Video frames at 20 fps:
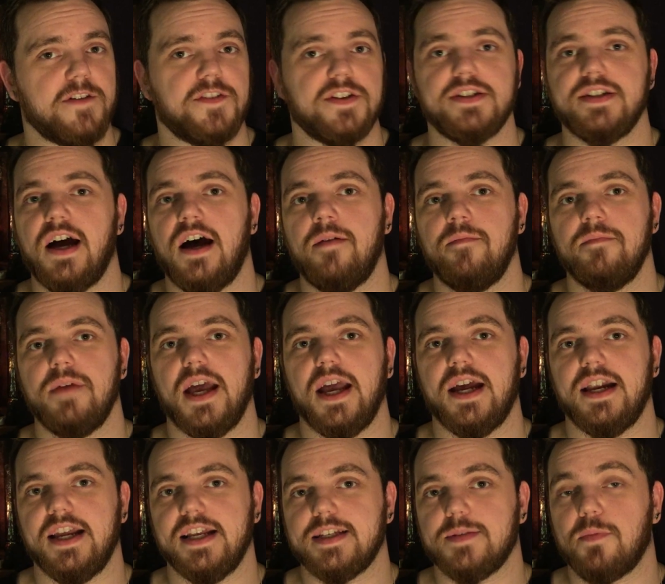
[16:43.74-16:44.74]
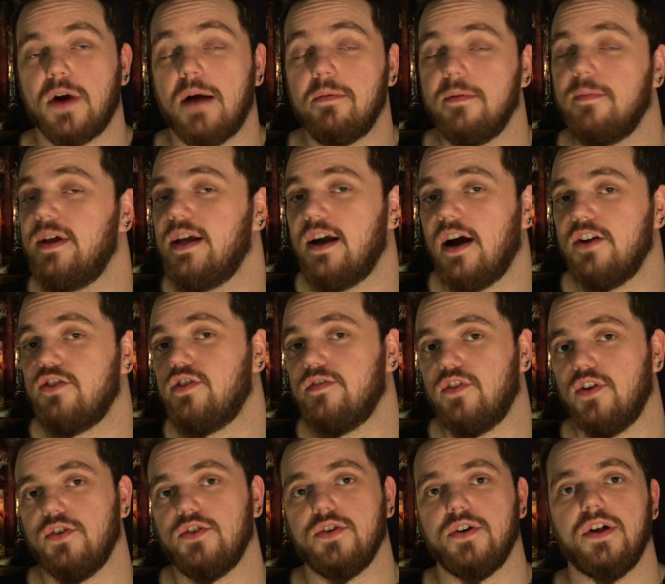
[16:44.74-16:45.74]
for some, and it's probably
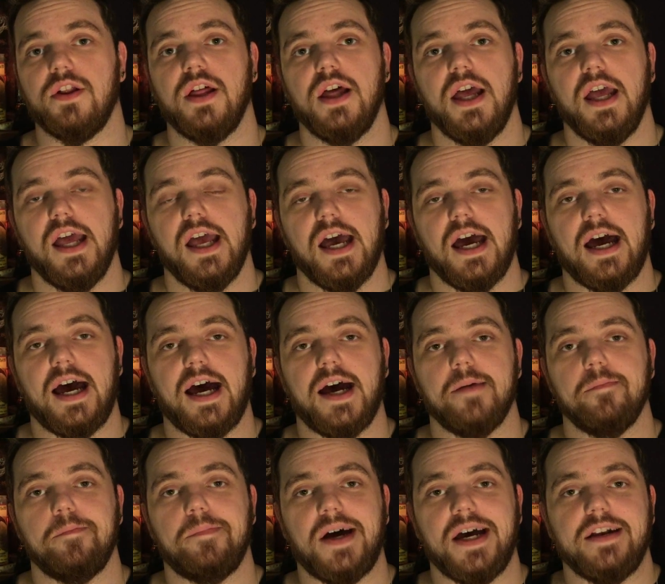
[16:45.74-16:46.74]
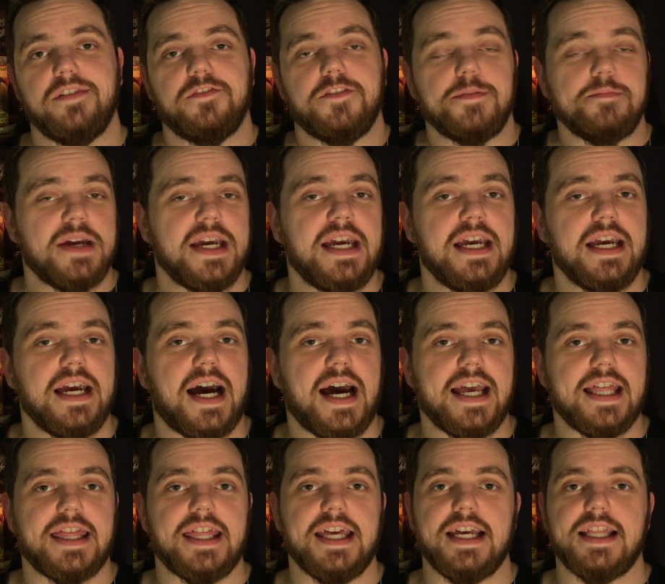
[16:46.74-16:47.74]
controversial, but for me,
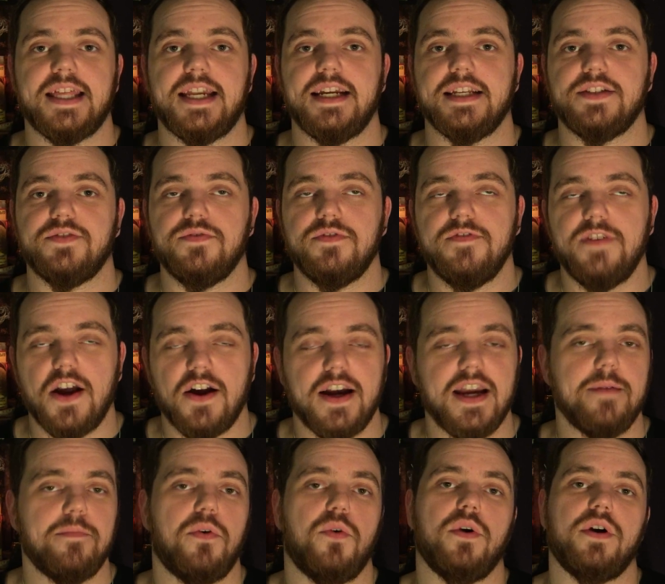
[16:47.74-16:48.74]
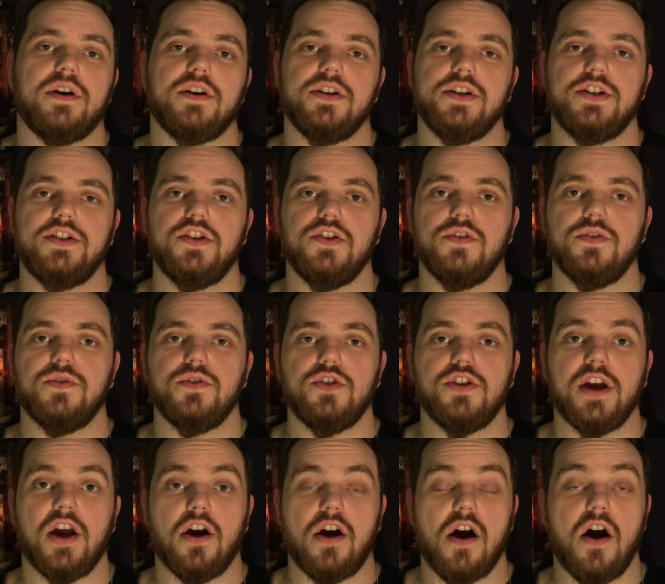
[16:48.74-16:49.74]
I think that it's very important to
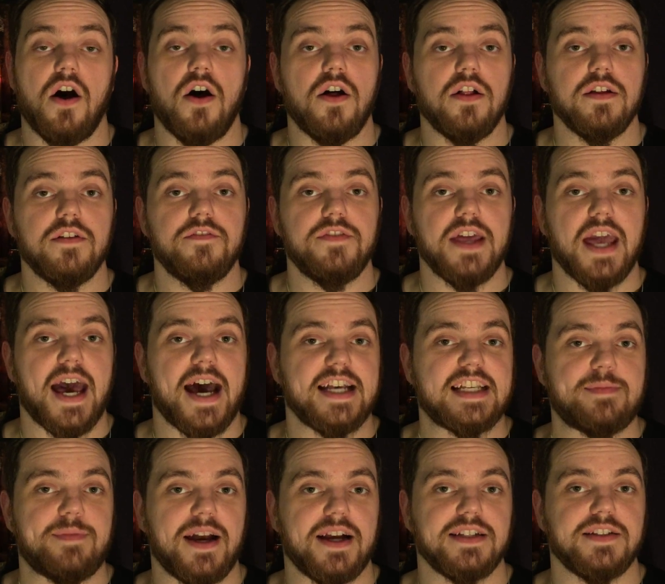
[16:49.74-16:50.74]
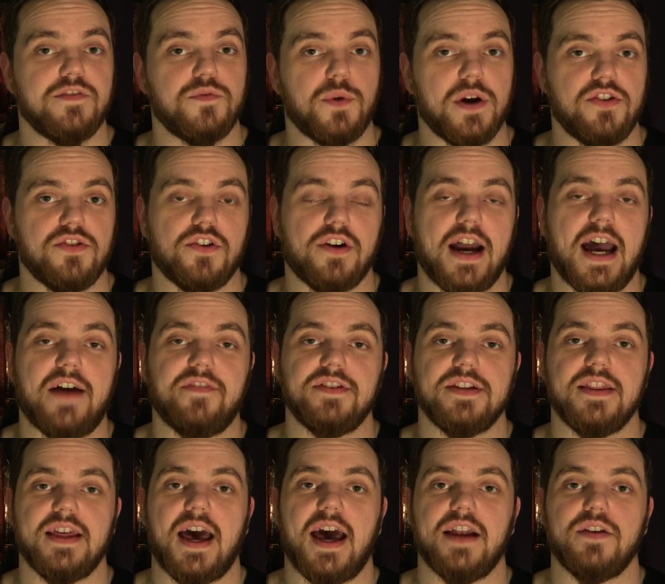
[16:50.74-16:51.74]
share all of the aspects of
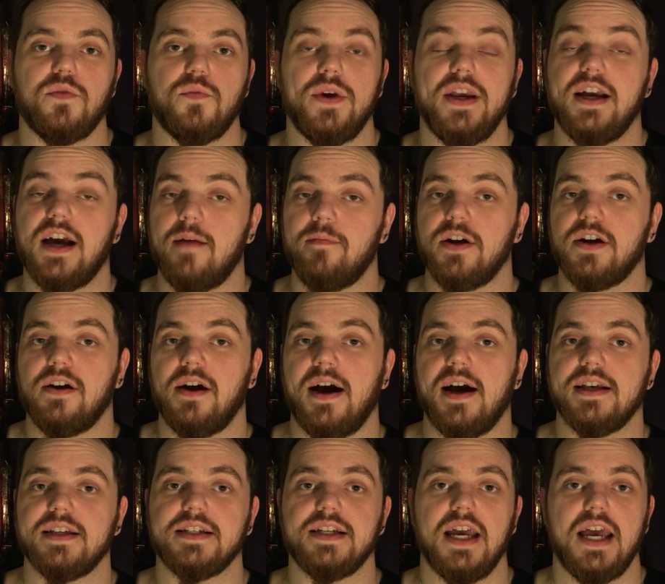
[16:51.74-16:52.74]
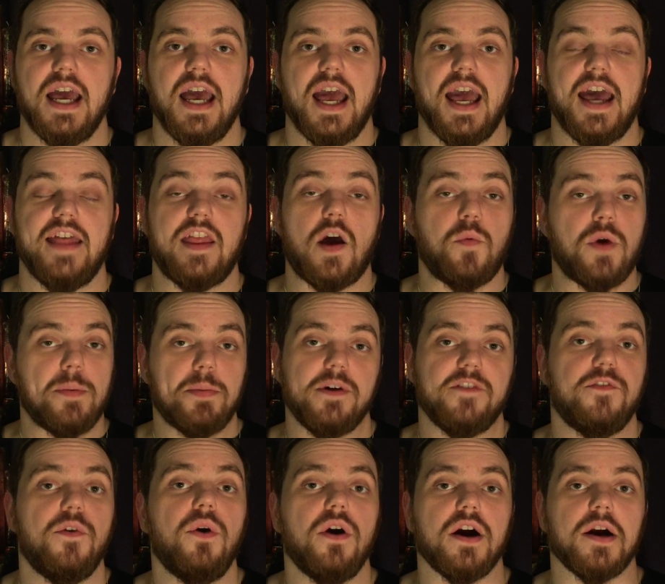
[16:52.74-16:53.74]
witchcraft that we come across and that we
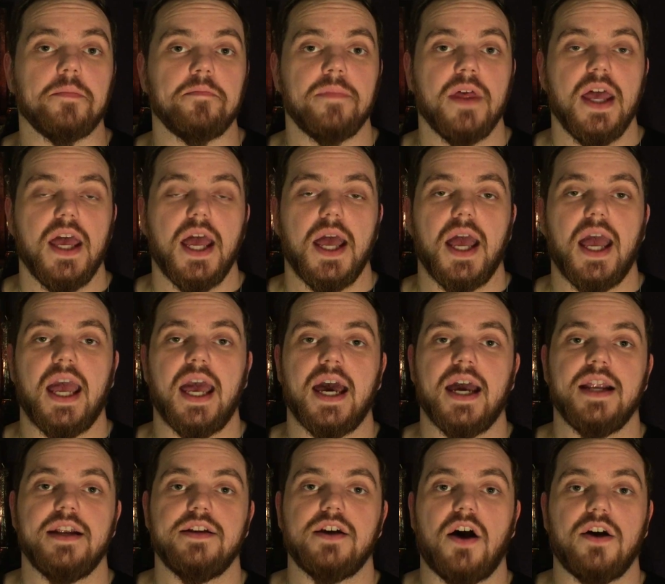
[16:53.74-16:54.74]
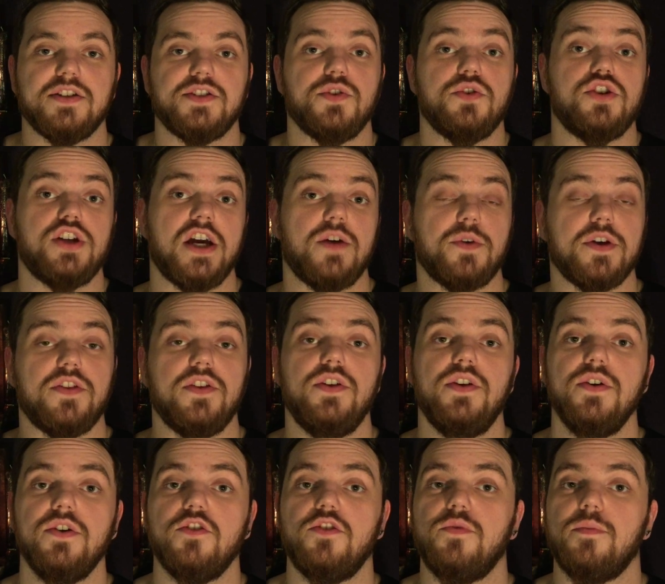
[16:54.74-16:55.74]
perform, and also share with
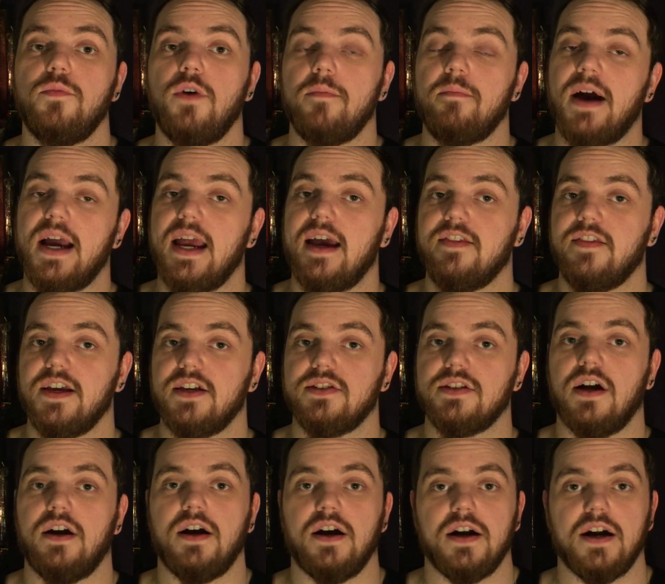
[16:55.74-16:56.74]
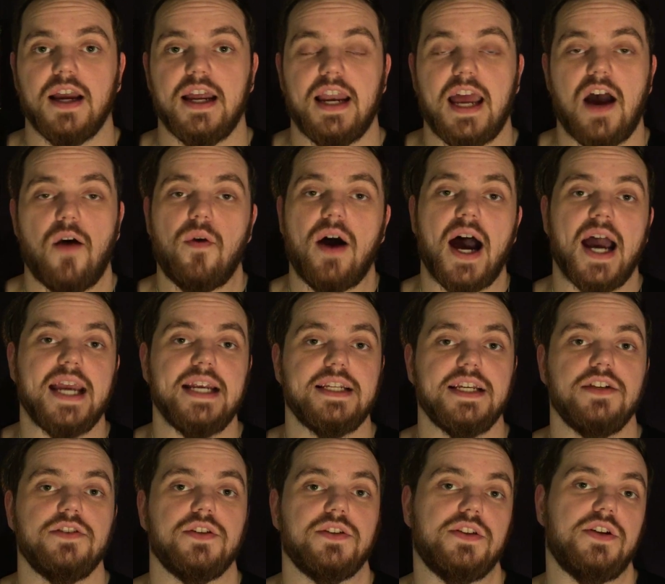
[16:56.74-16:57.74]
you what my ethics are and how I
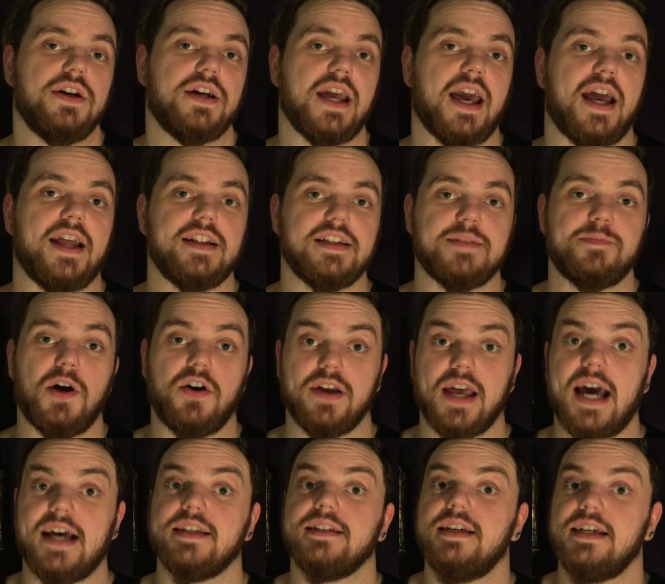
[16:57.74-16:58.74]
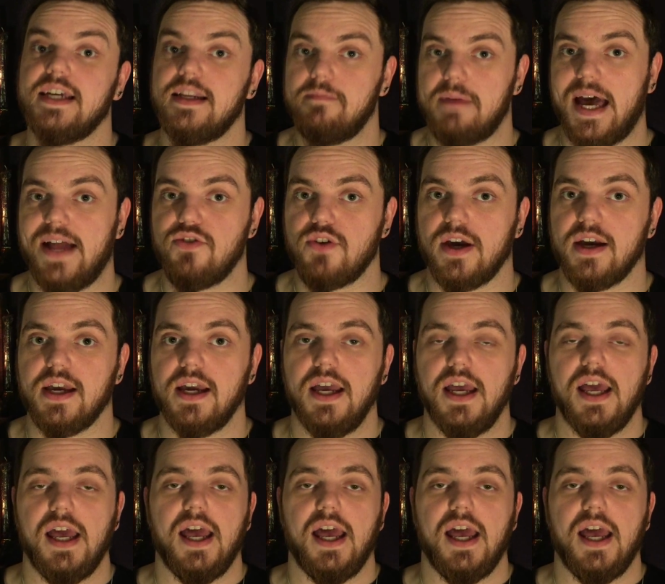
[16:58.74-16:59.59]
tend to look at spellcasting and magic.